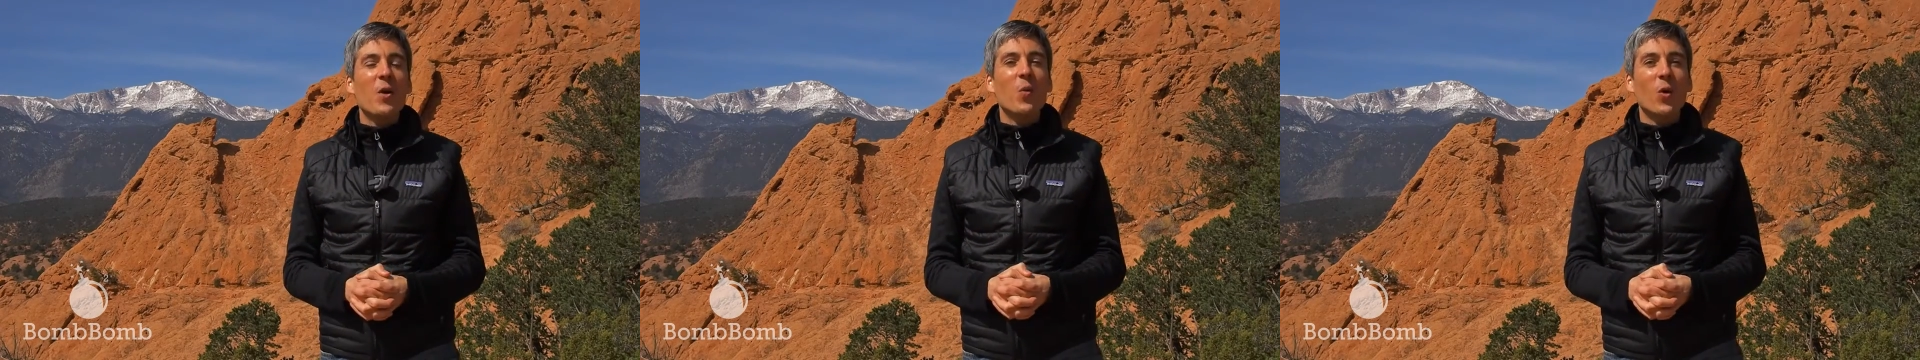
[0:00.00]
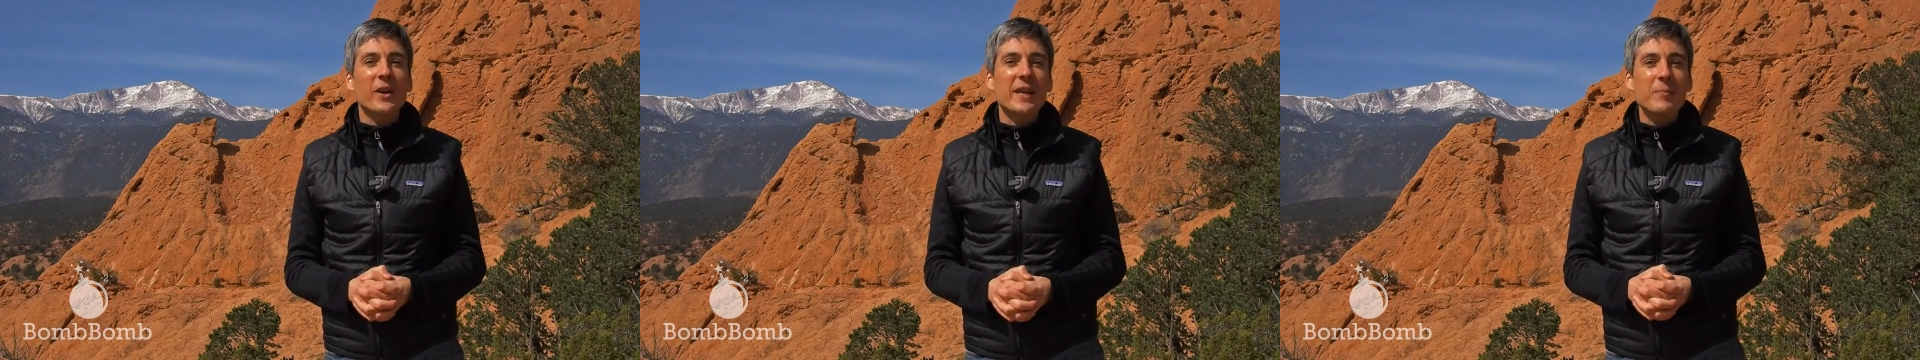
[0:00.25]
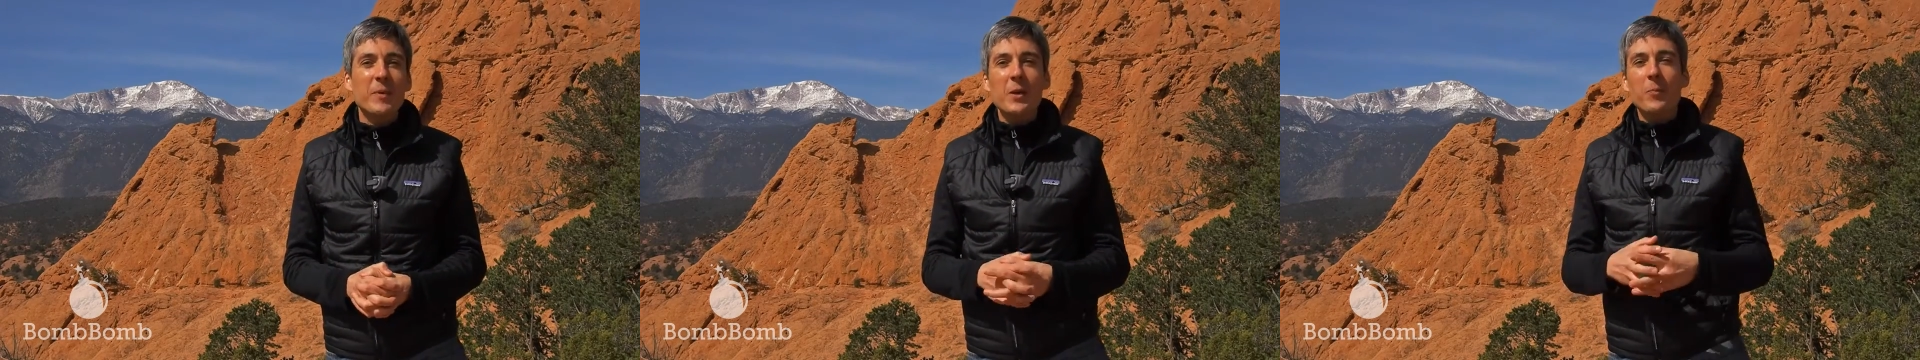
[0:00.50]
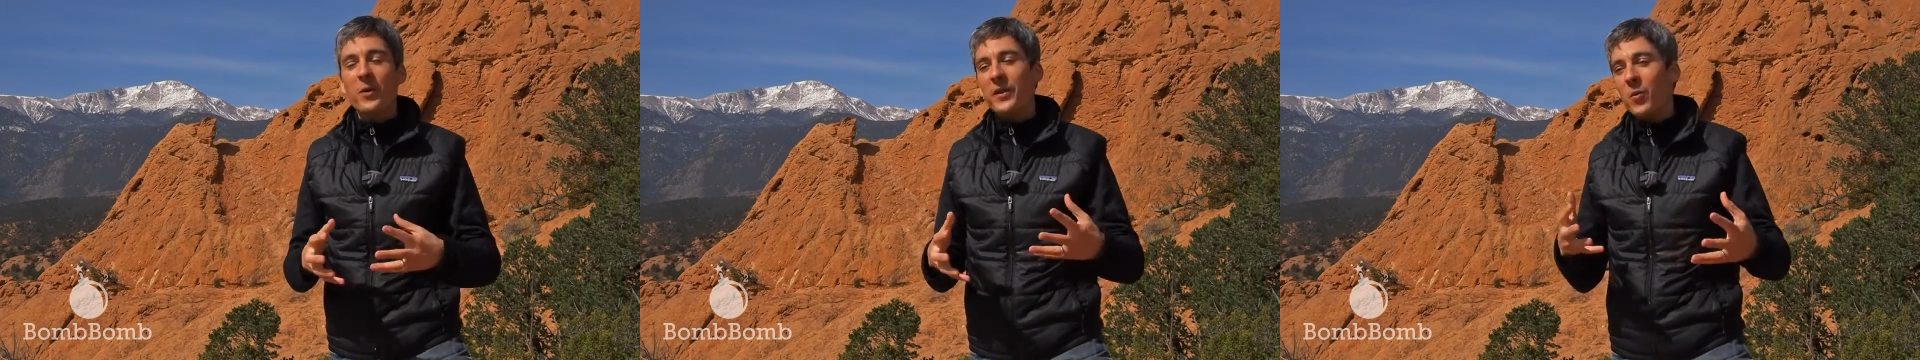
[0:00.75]
working
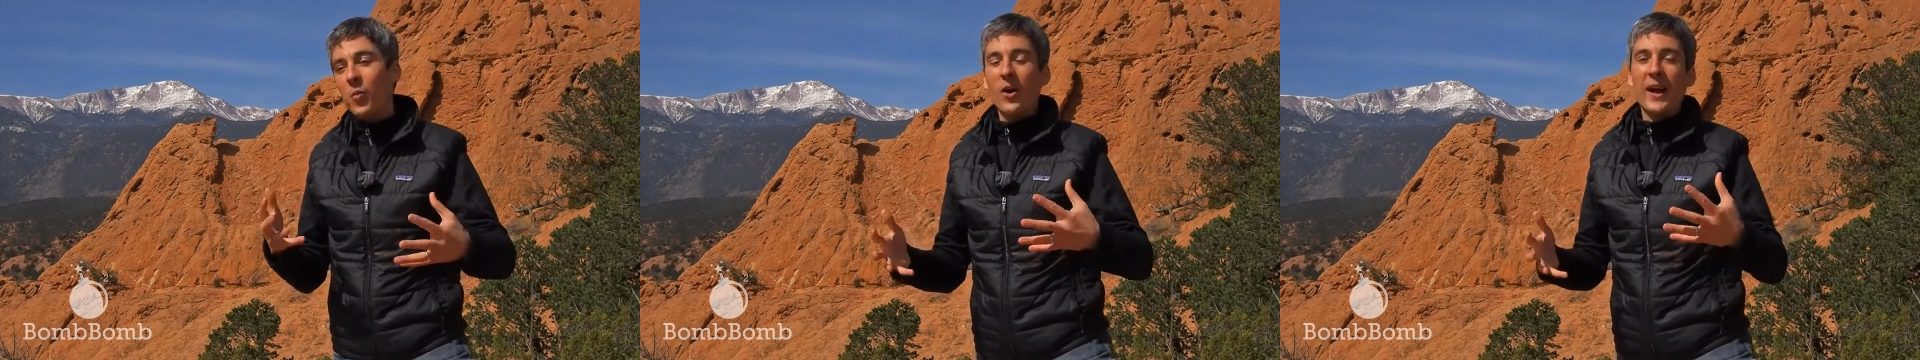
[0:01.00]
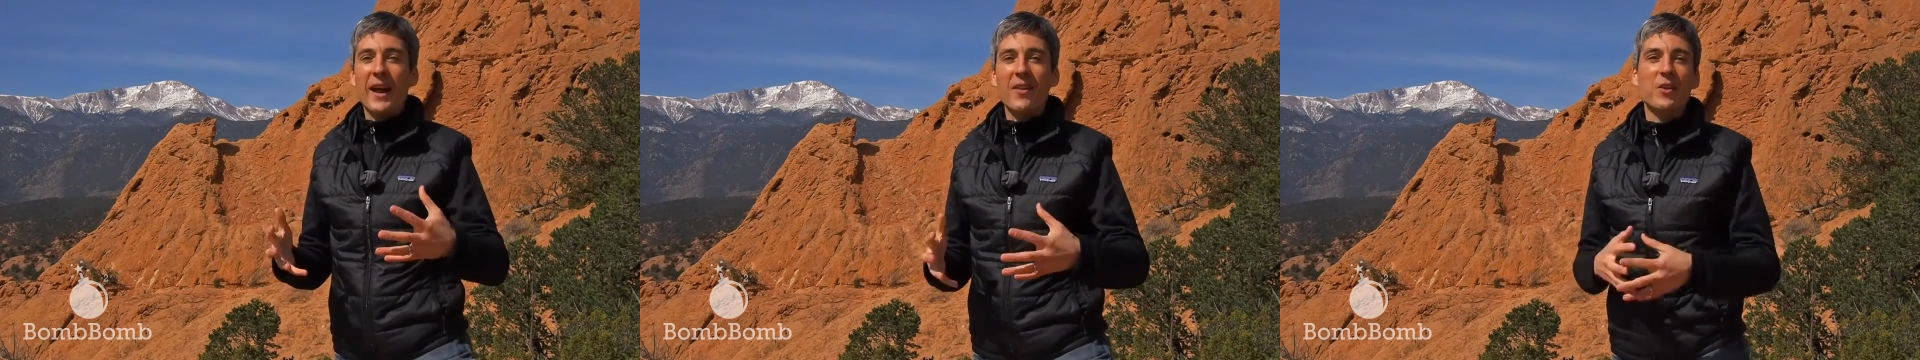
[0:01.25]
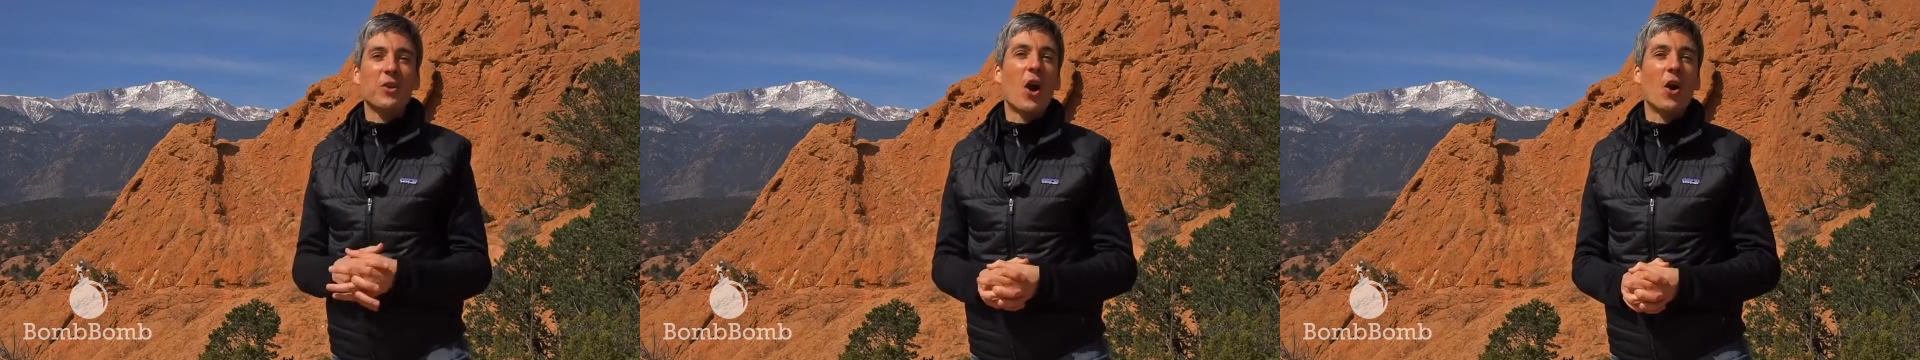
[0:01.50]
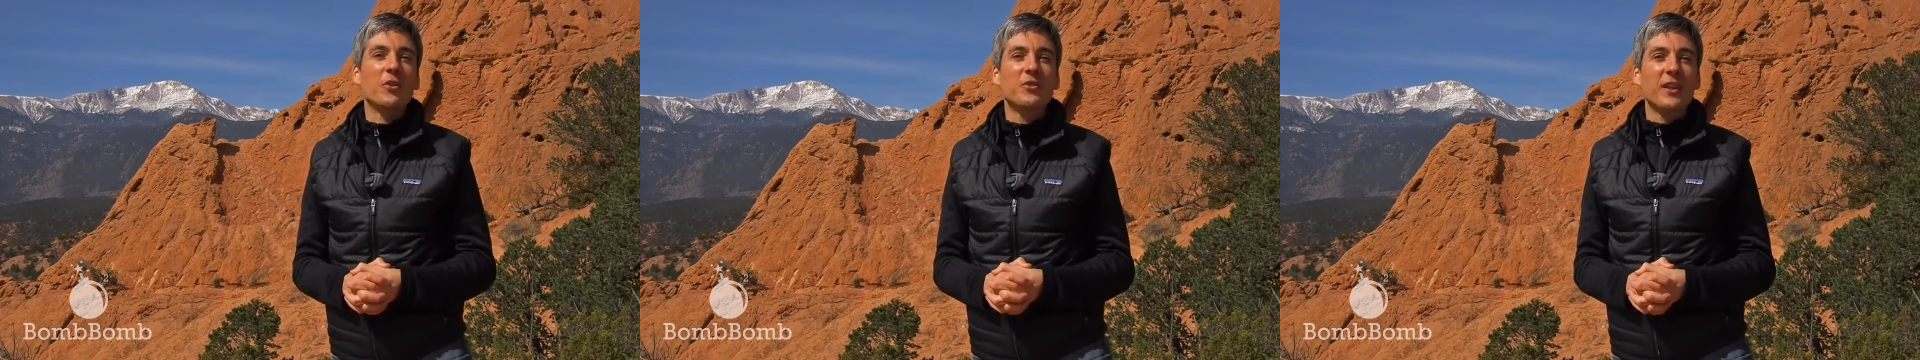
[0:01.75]
people that work out of their
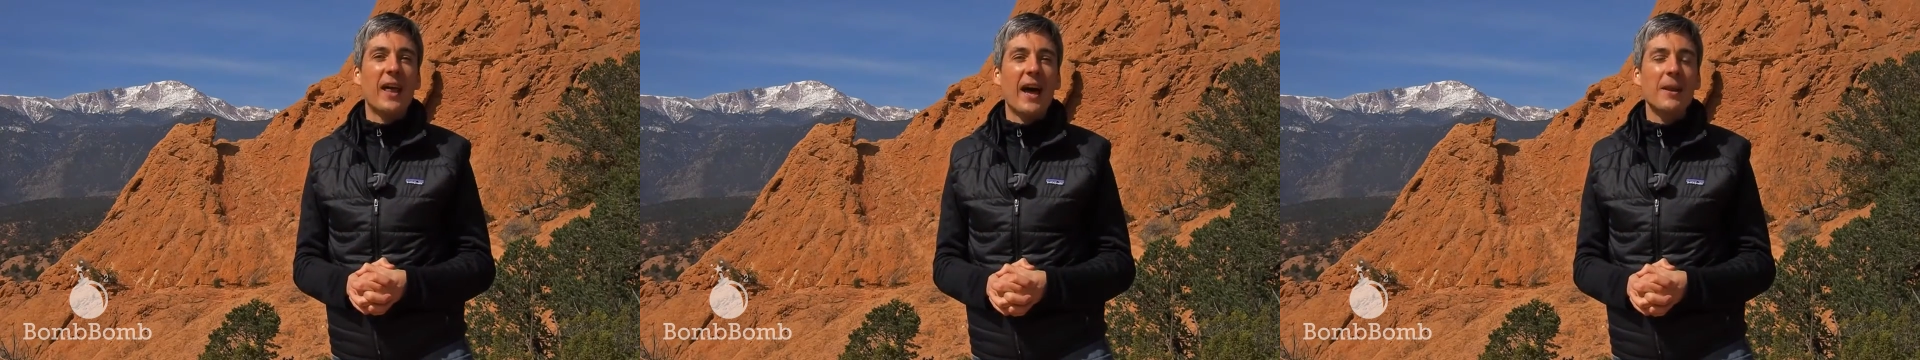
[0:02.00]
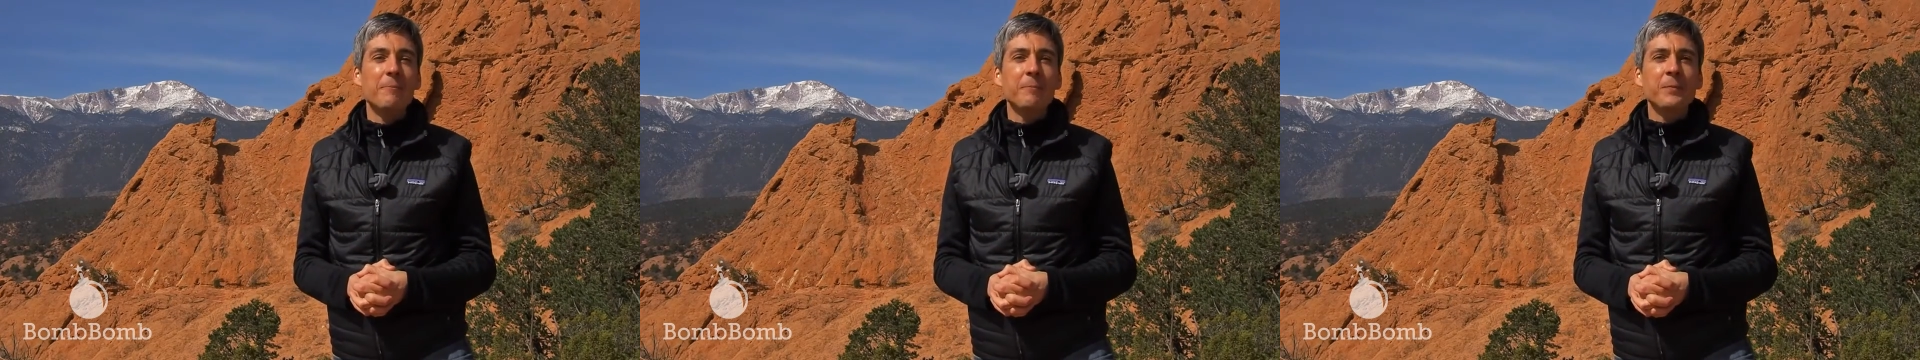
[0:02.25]
cars a lot.